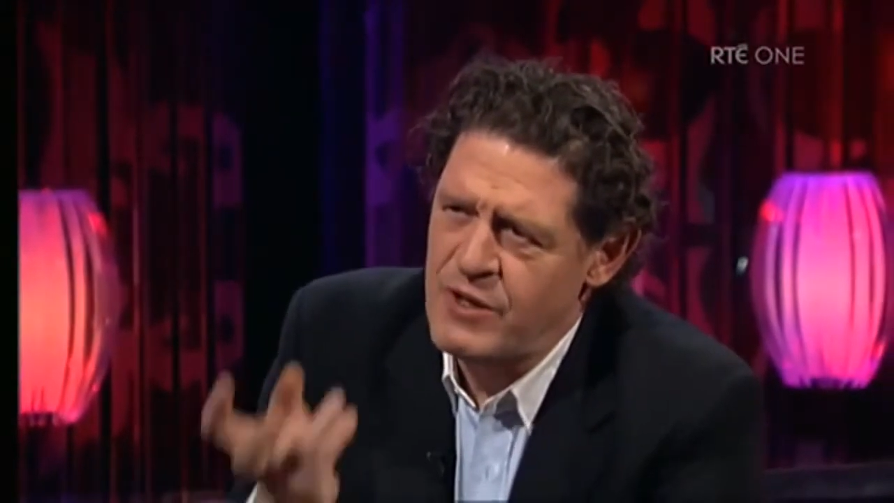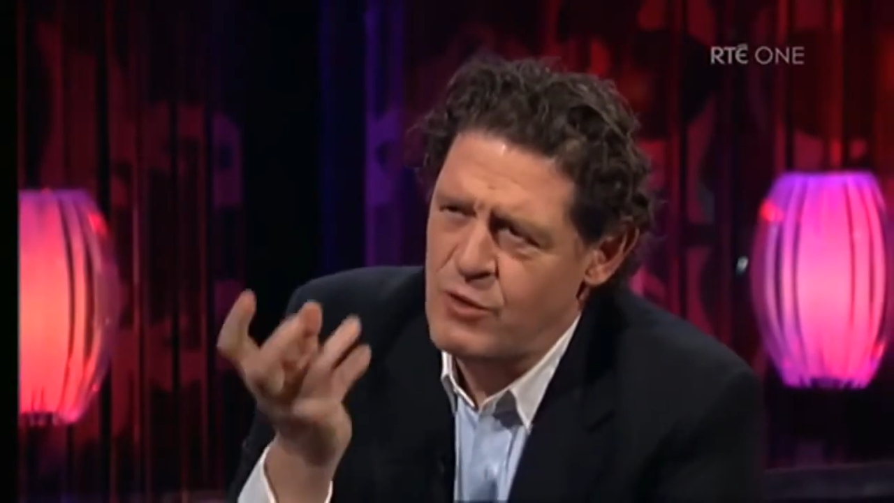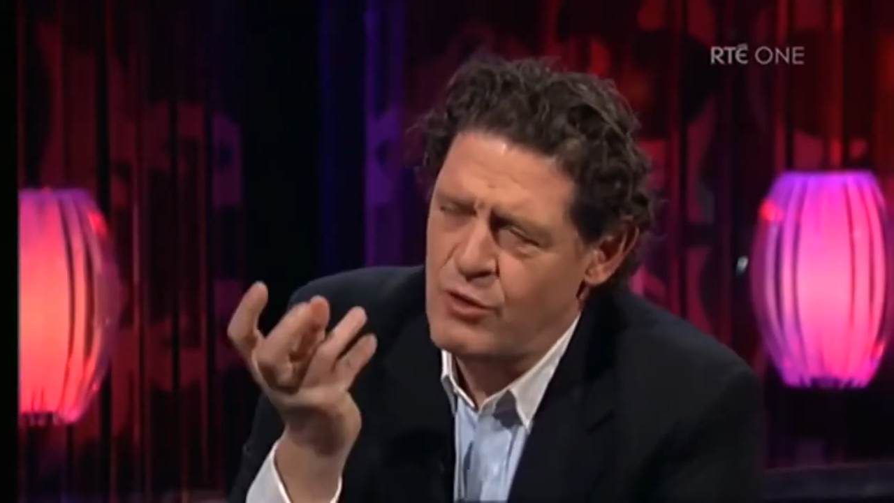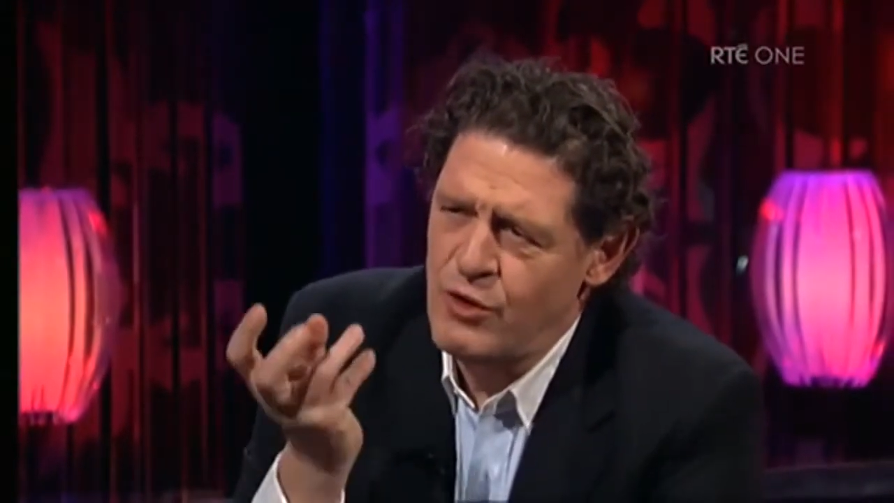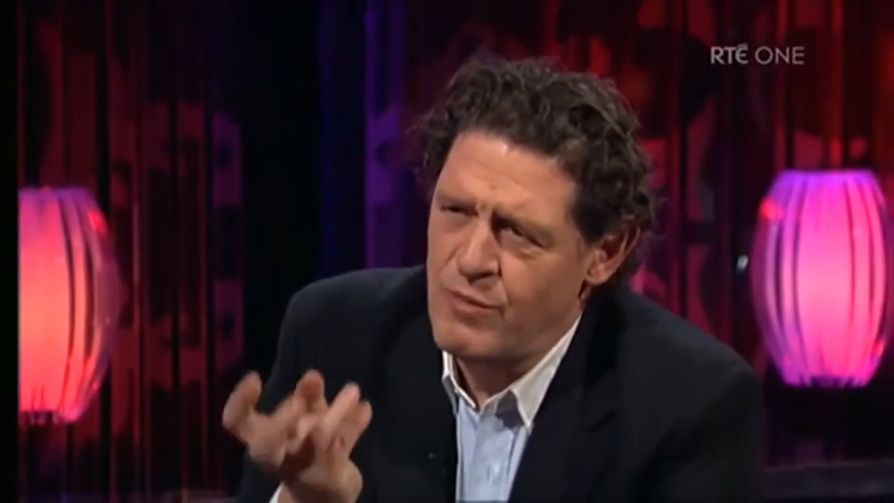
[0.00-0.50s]

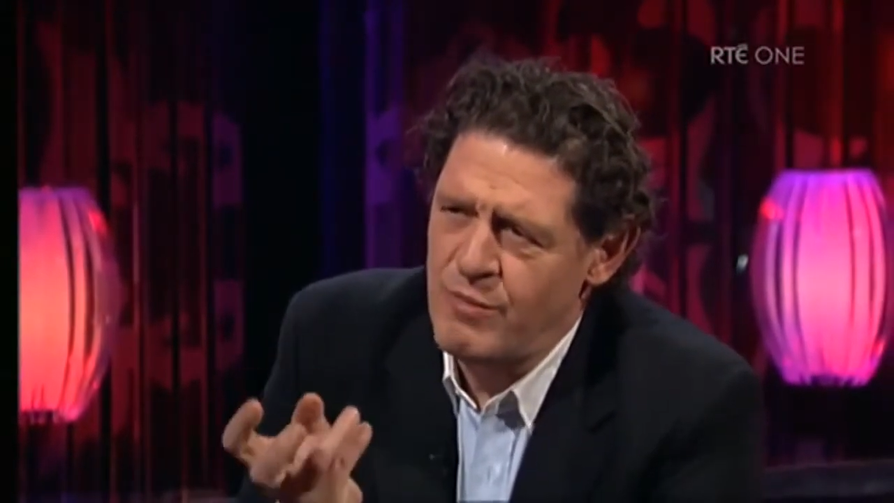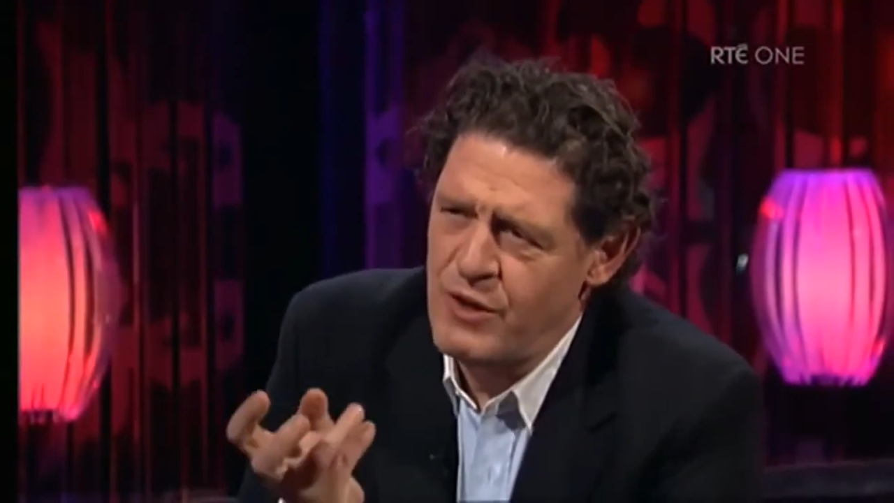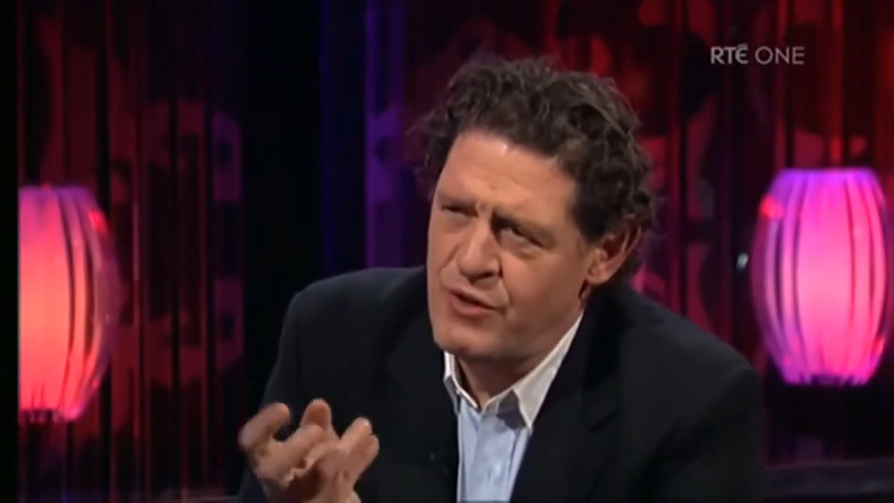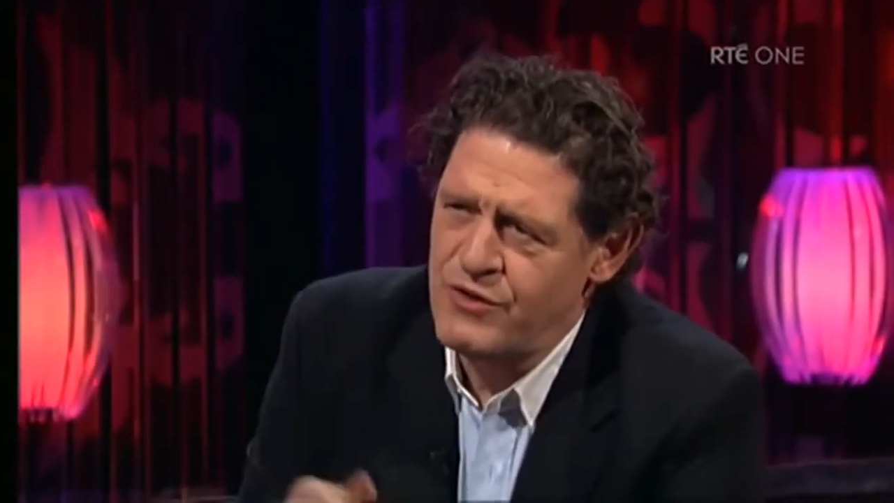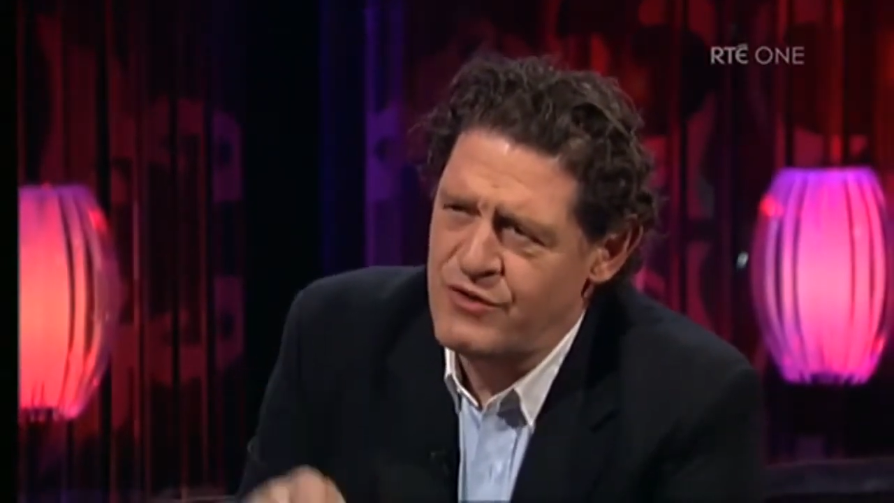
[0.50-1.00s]
because all your
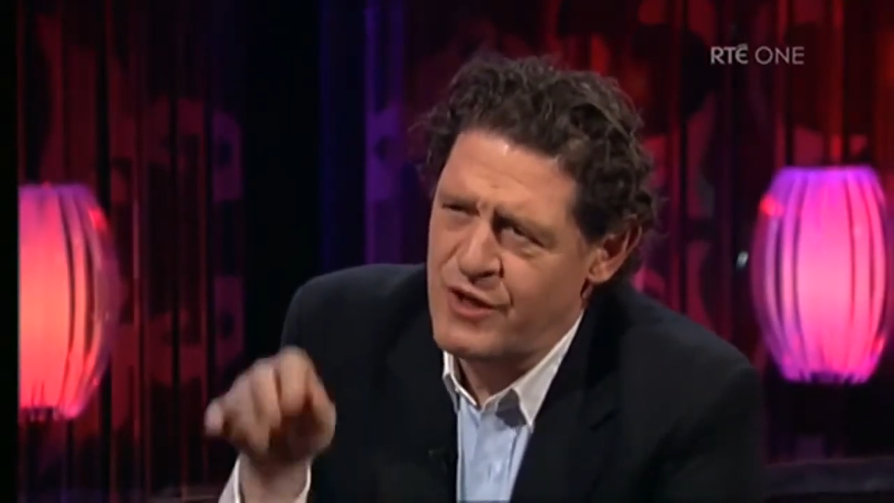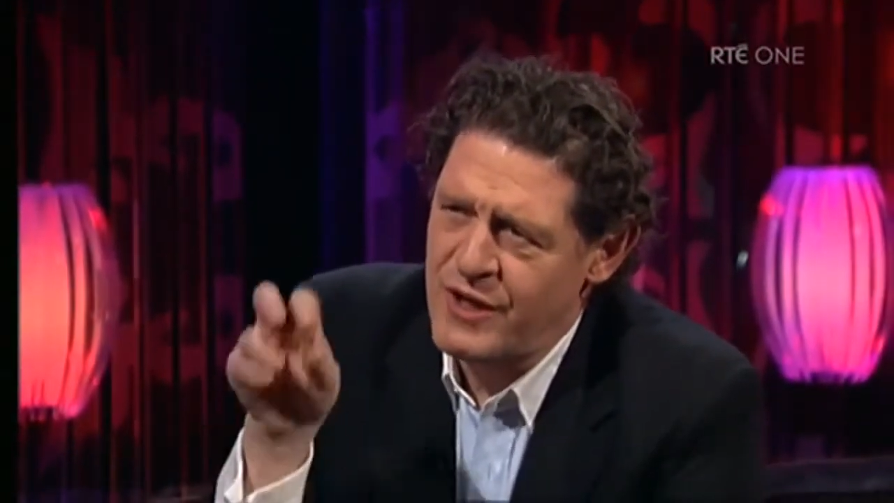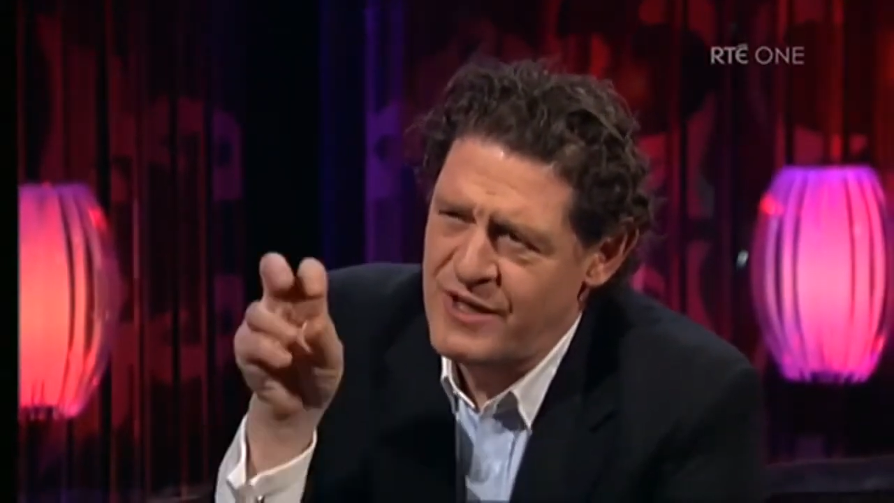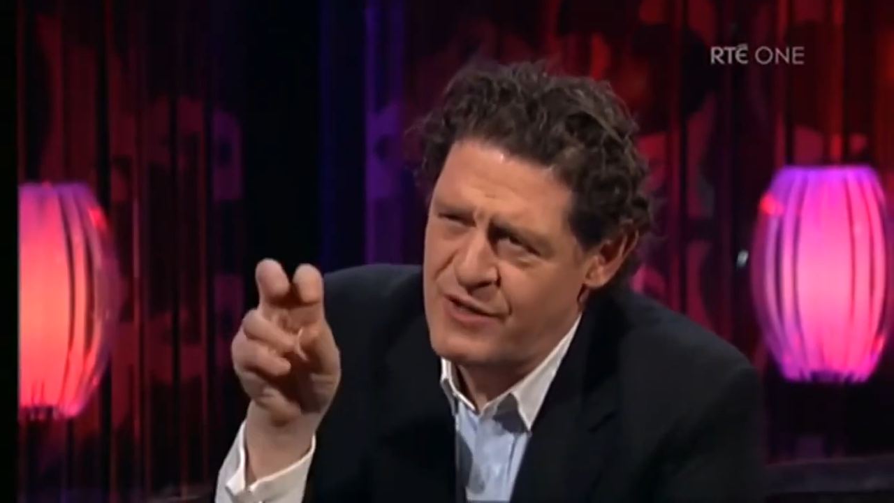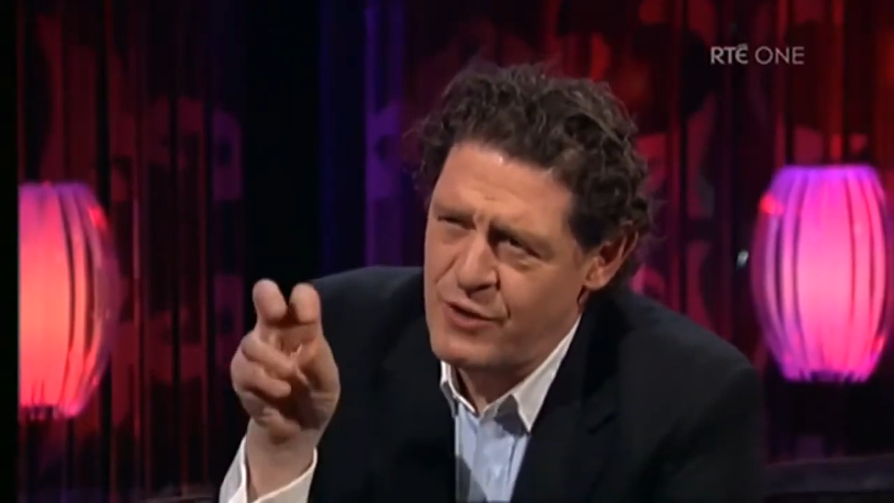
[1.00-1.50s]
emotions are
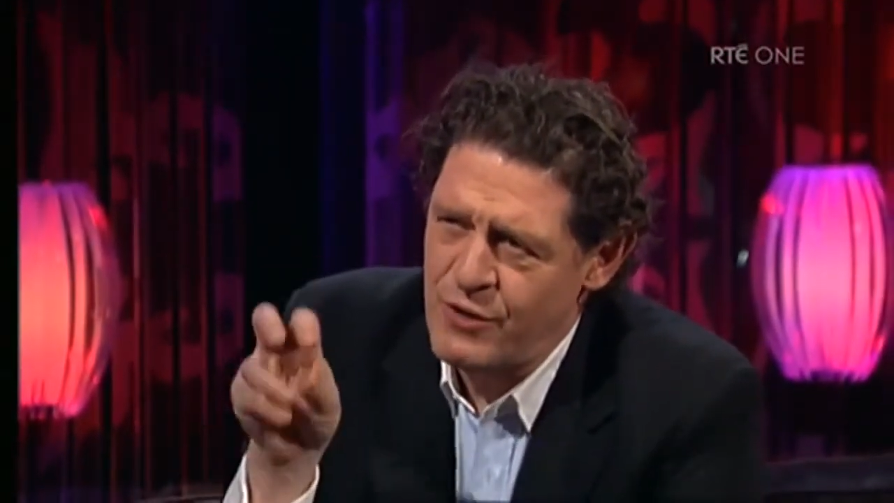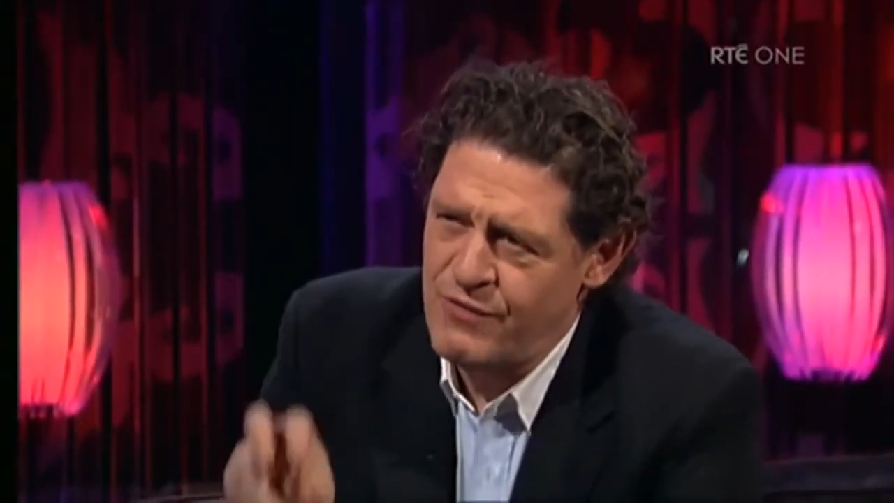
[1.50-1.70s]
going into